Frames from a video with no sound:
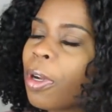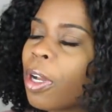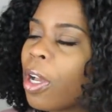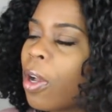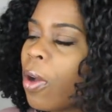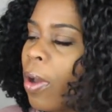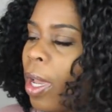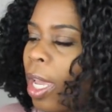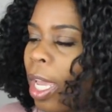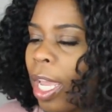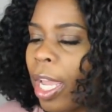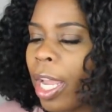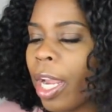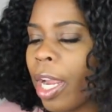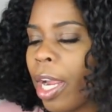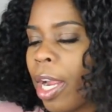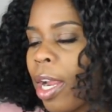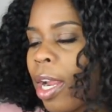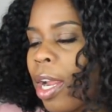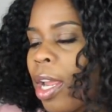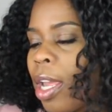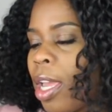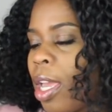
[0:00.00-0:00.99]
prone
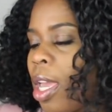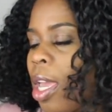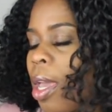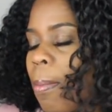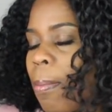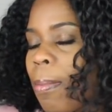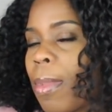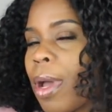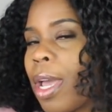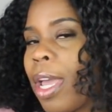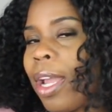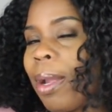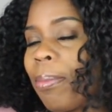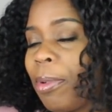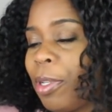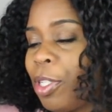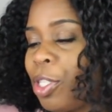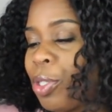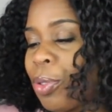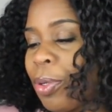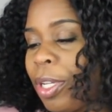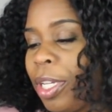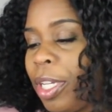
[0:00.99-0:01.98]
hair. My hair be
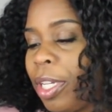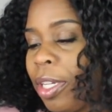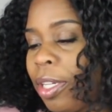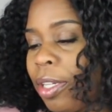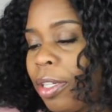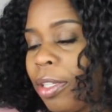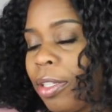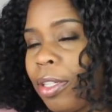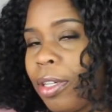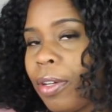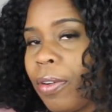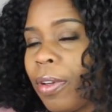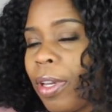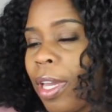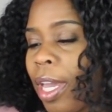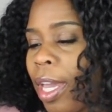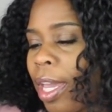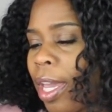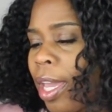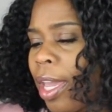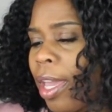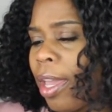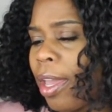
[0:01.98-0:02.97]
shrinking,
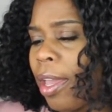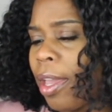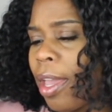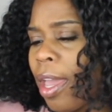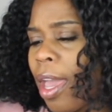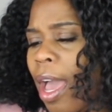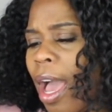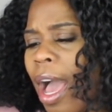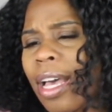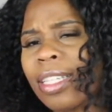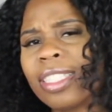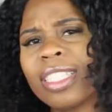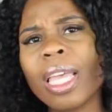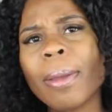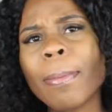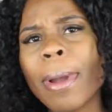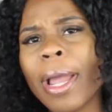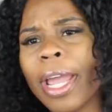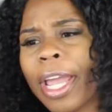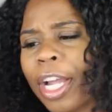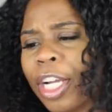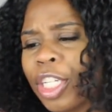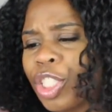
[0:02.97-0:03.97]
okay? I've seen
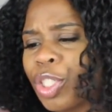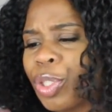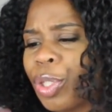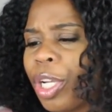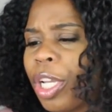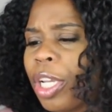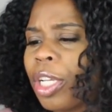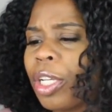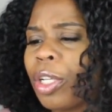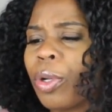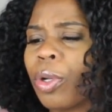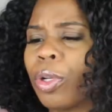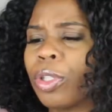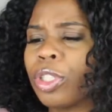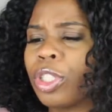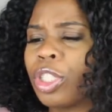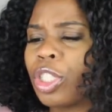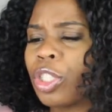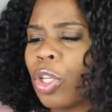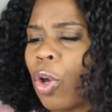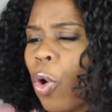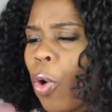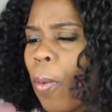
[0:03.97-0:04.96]
my hair shrink
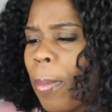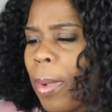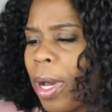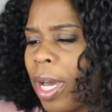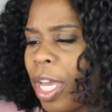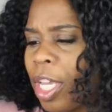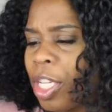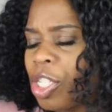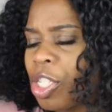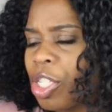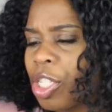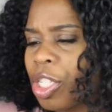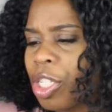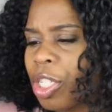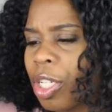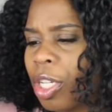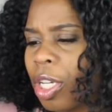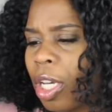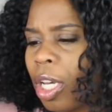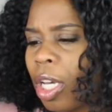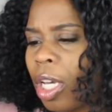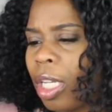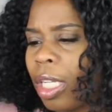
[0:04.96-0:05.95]
so much
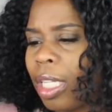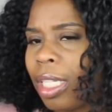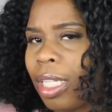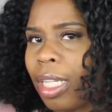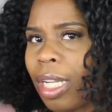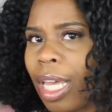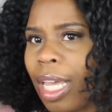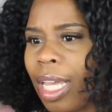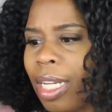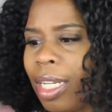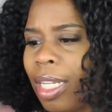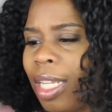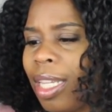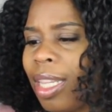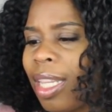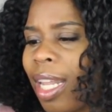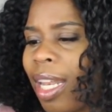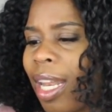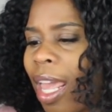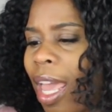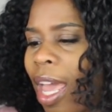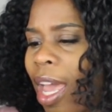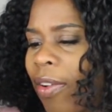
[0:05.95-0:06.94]
lately
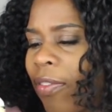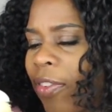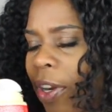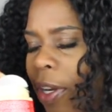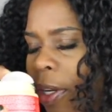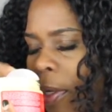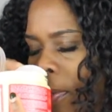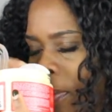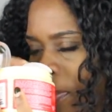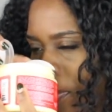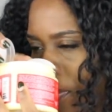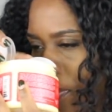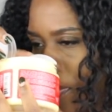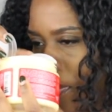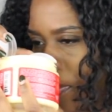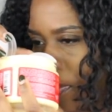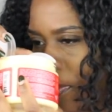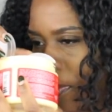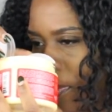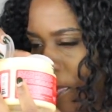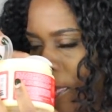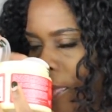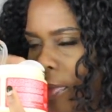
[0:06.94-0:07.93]
than ever.
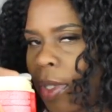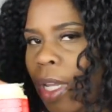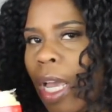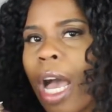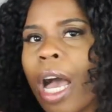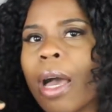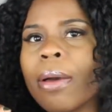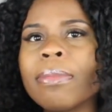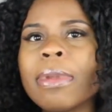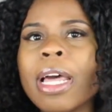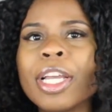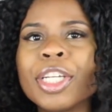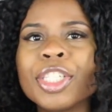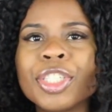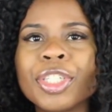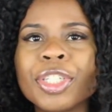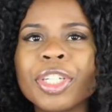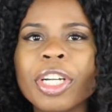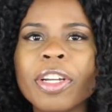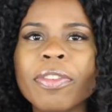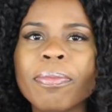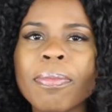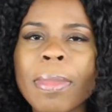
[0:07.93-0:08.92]
I'm not
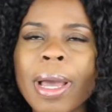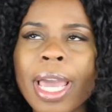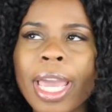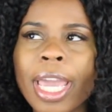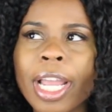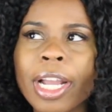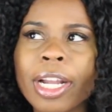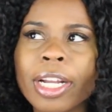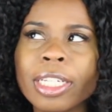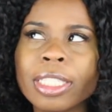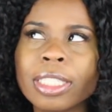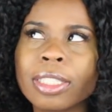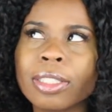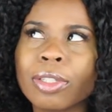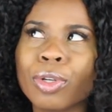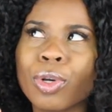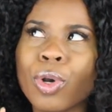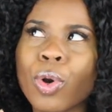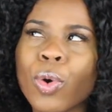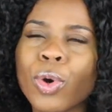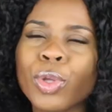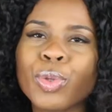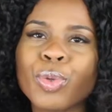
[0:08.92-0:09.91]
sure if my hair is
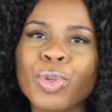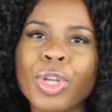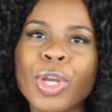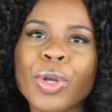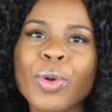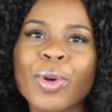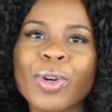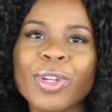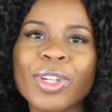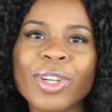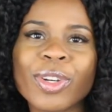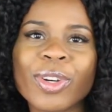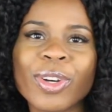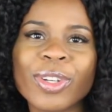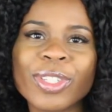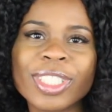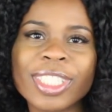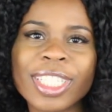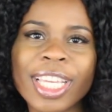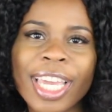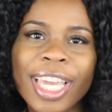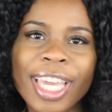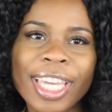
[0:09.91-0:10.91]
going through that quote unquote
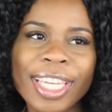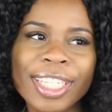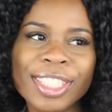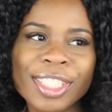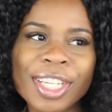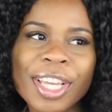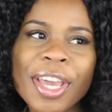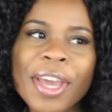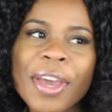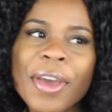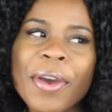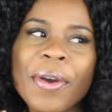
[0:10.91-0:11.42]
stage